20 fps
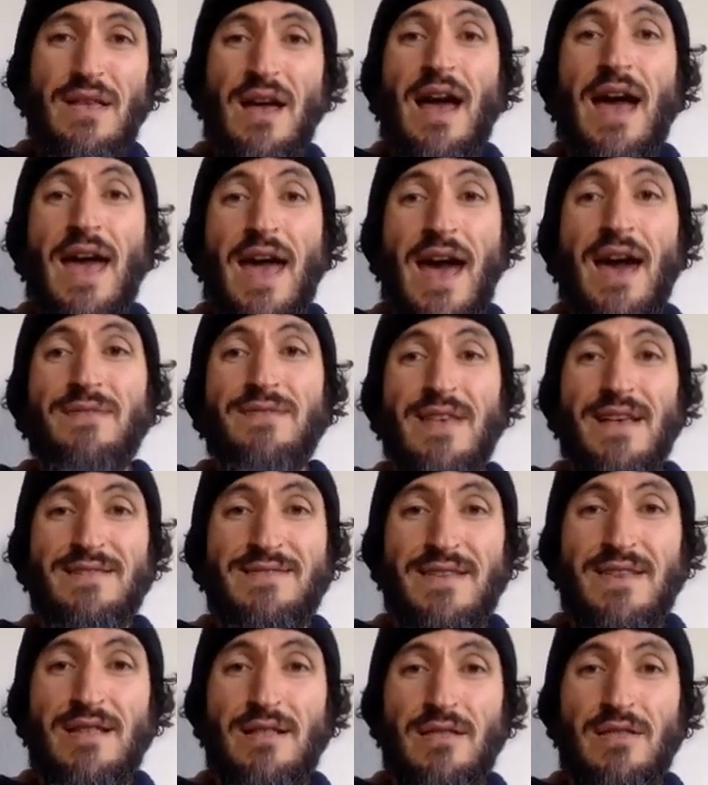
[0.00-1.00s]
I have
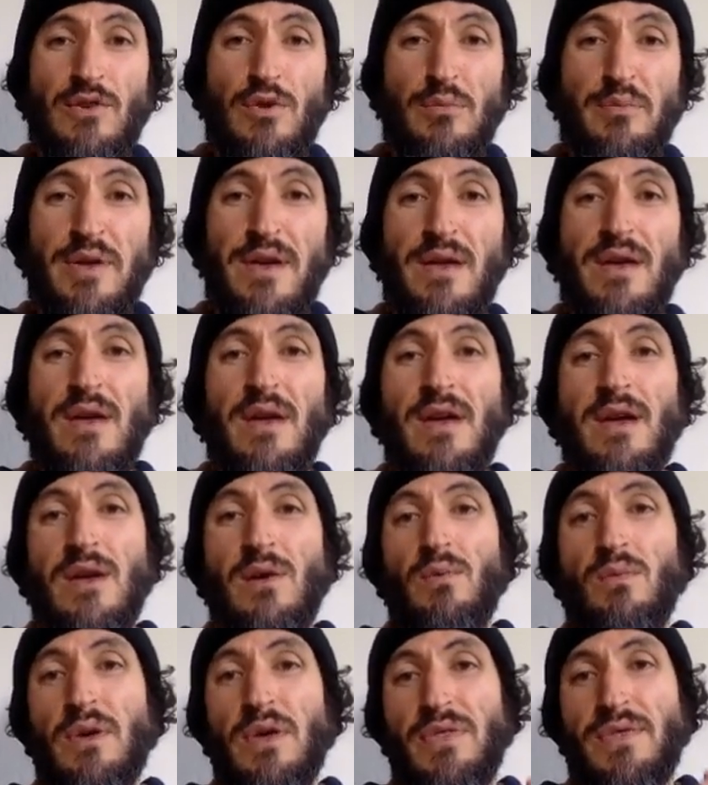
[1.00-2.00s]
tested it a little bit
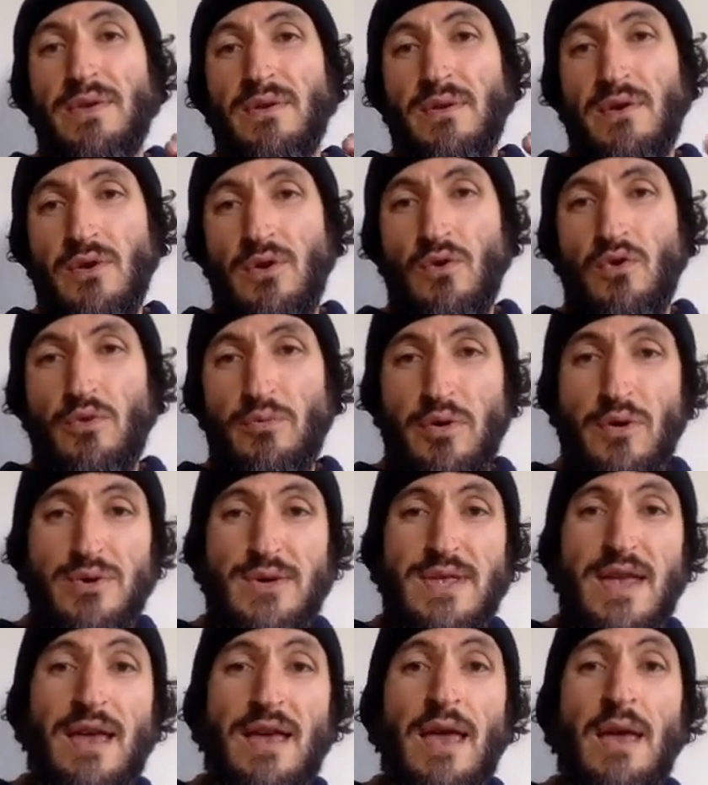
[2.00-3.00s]
with cold
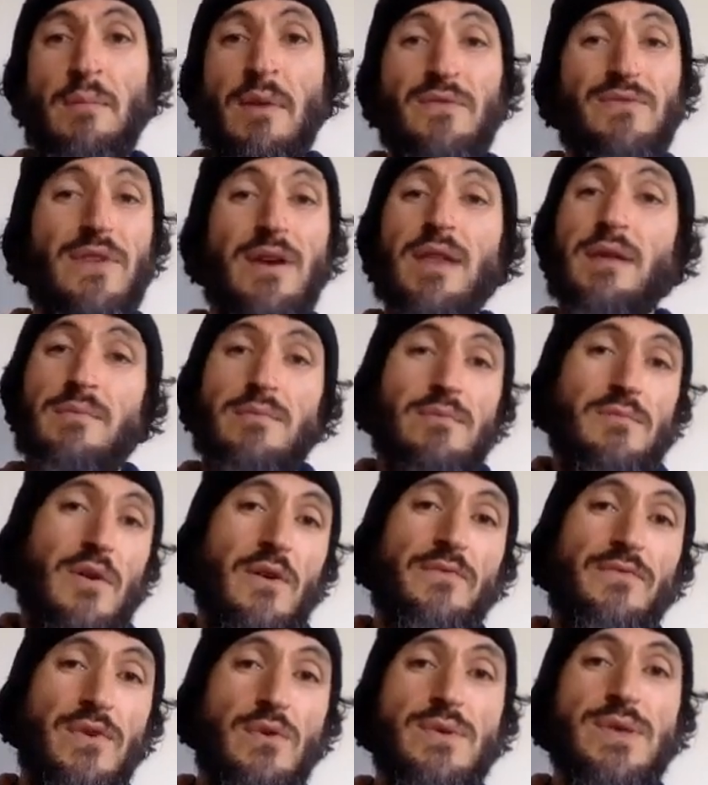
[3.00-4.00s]
approach day game. I've done it
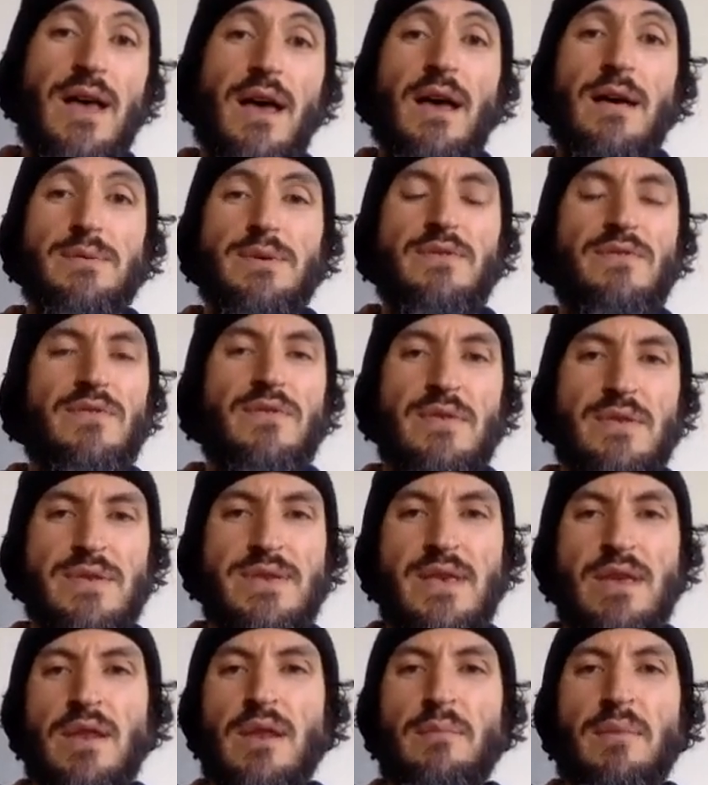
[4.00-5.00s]
a few times. You've even
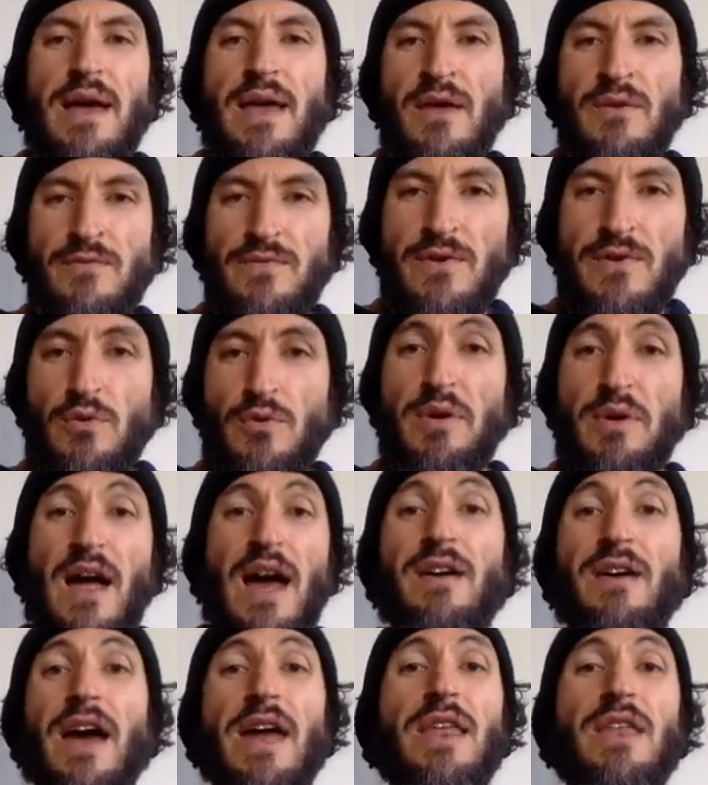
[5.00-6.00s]
seen it in my infield. But
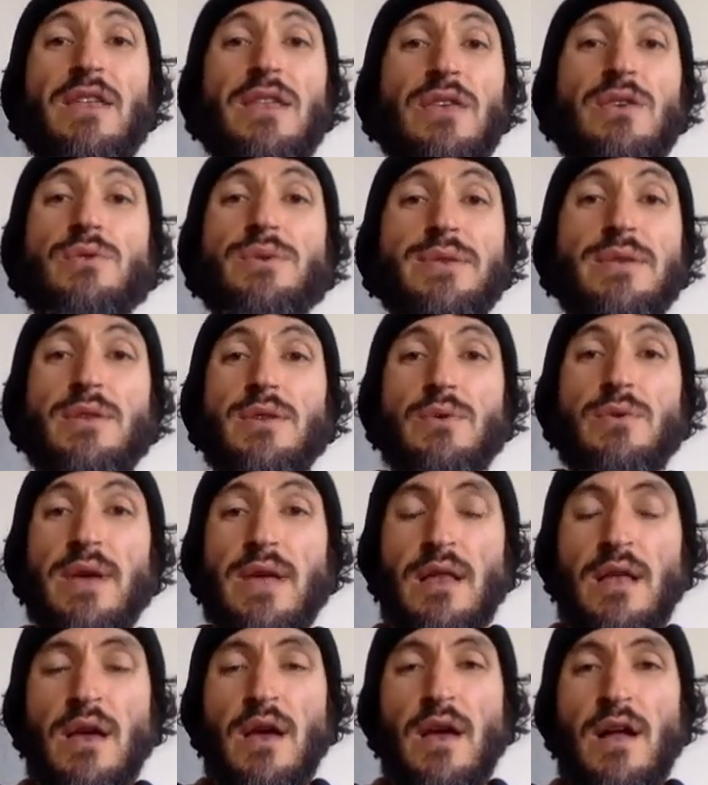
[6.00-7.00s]
I didn't used to do
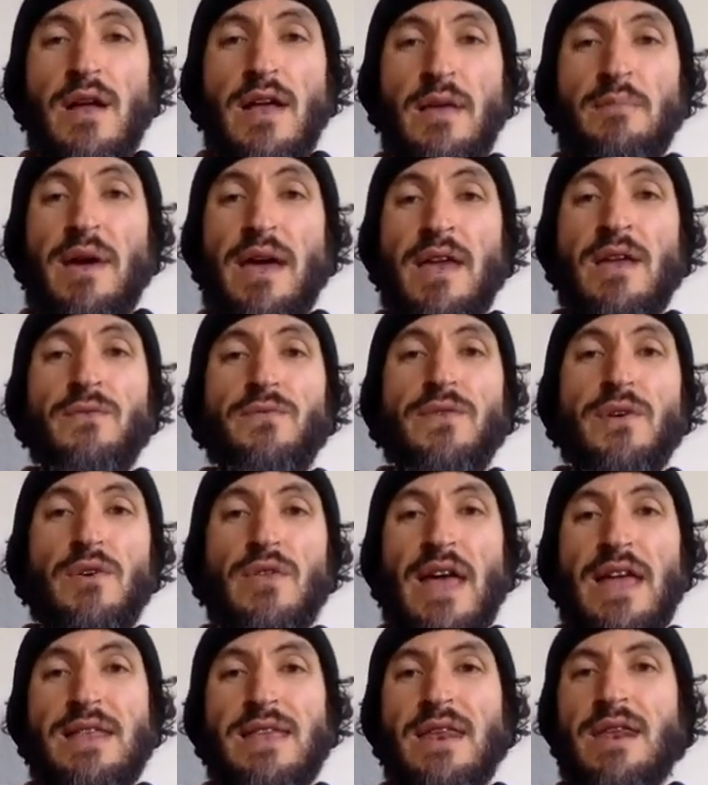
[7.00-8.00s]
it in my
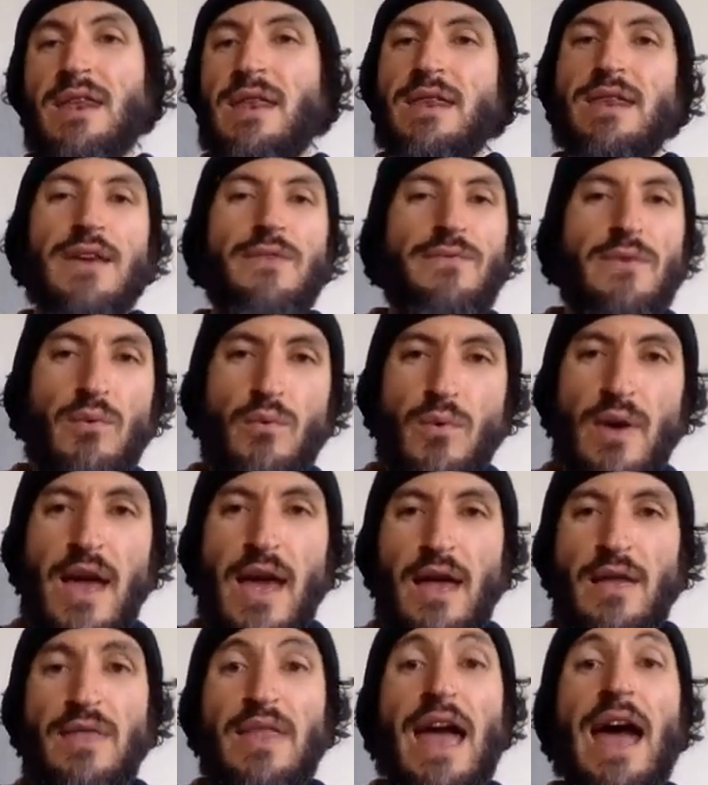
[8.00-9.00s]
infield. I did it a different
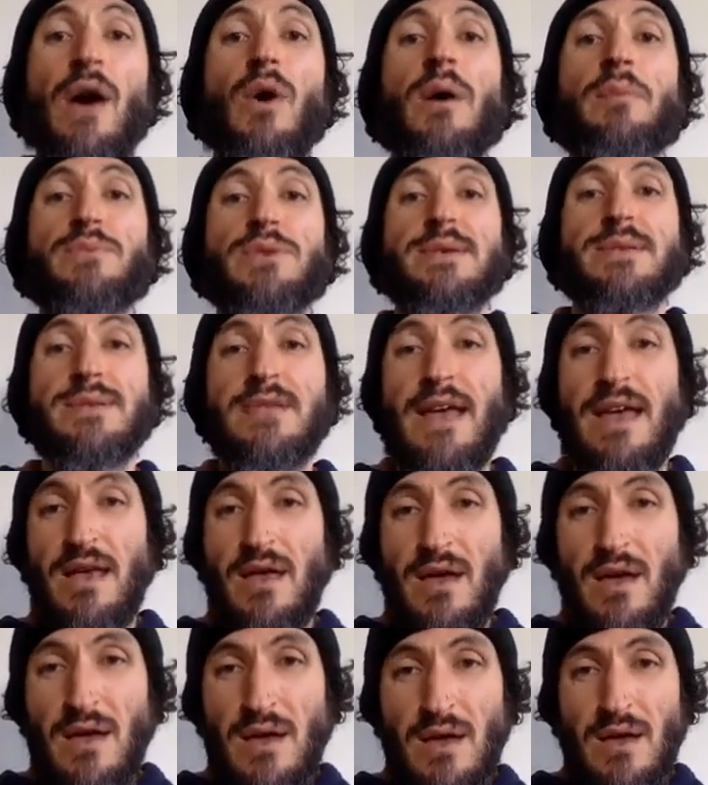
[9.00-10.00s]
way. Now I'm just like
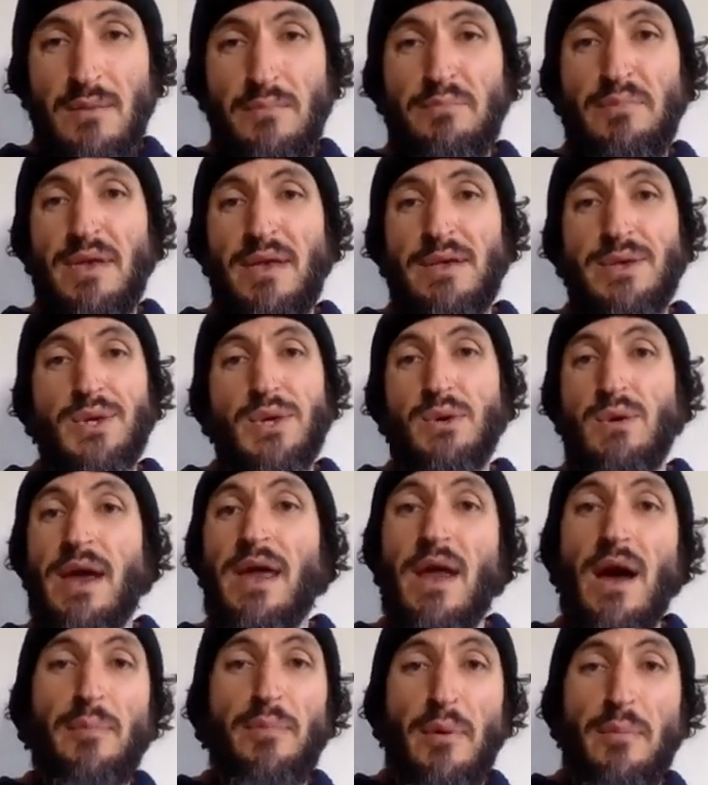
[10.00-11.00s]
being
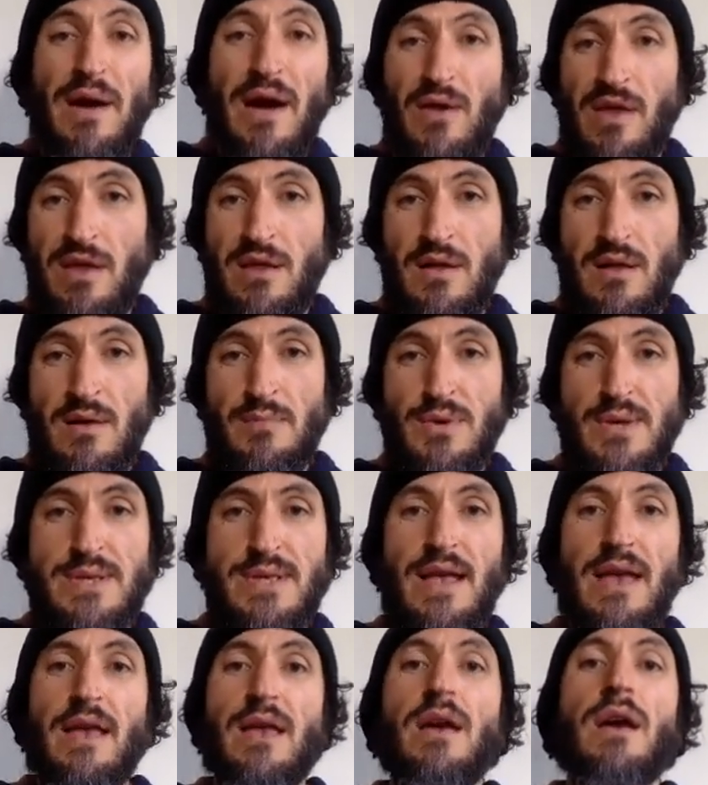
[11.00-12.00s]
straight up about it. I'm just
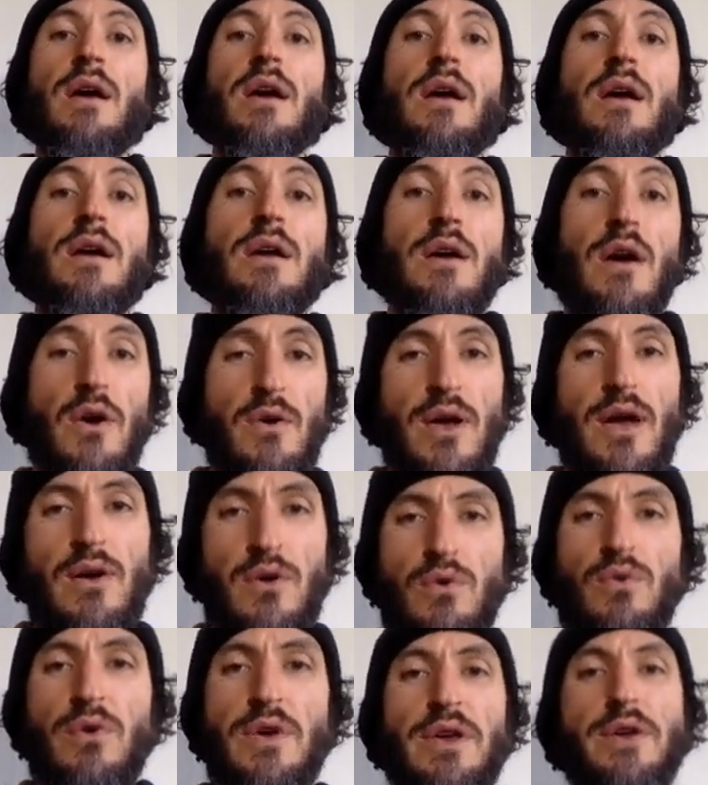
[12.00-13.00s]
like, okay,
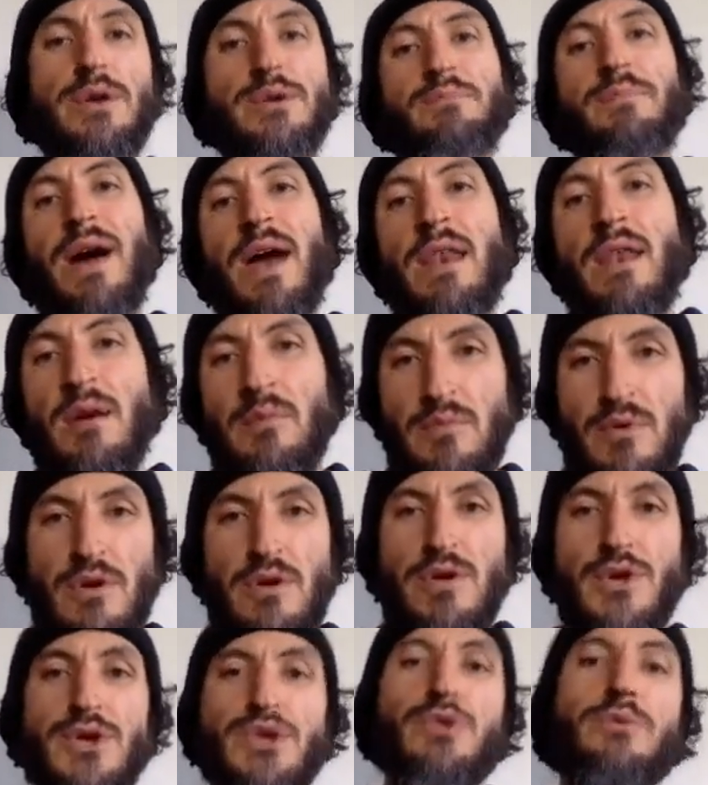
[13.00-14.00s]
cool. Here's my
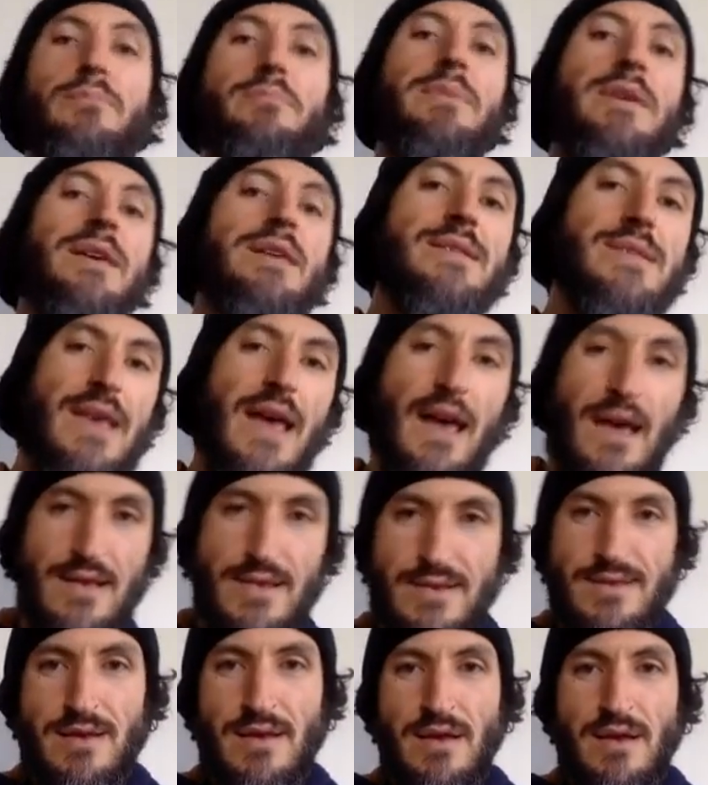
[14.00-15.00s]
number. Shoot me a
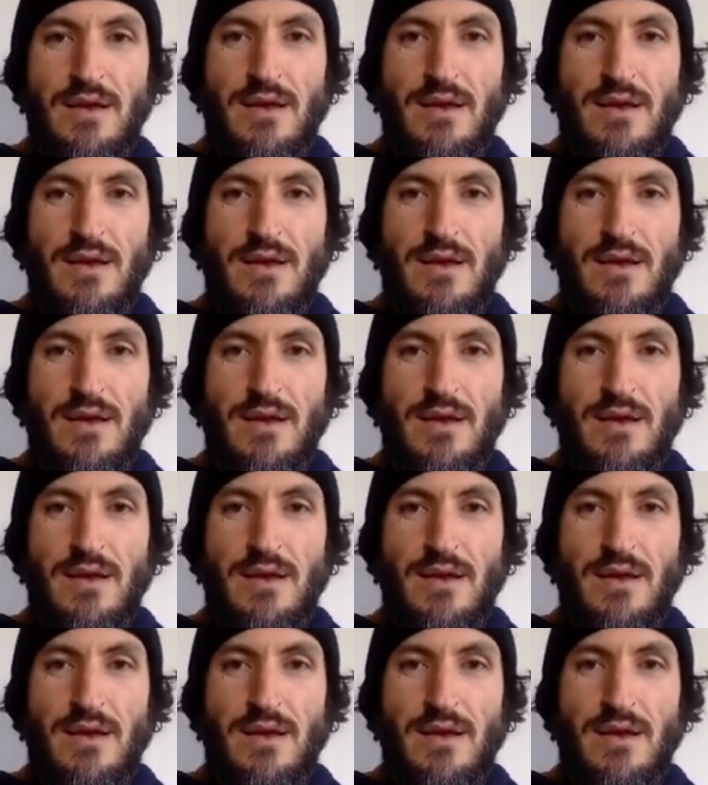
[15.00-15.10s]
text.